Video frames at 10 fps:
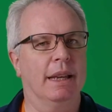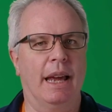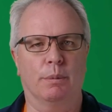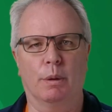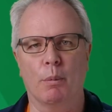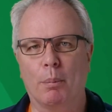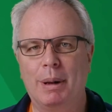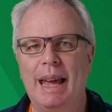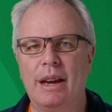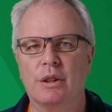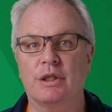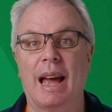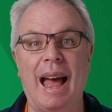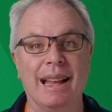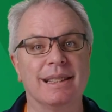connect with more players,
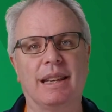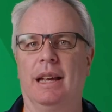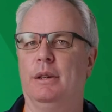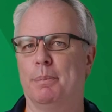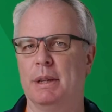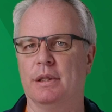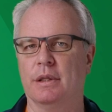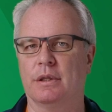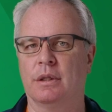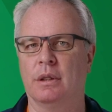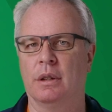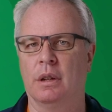and scale your business.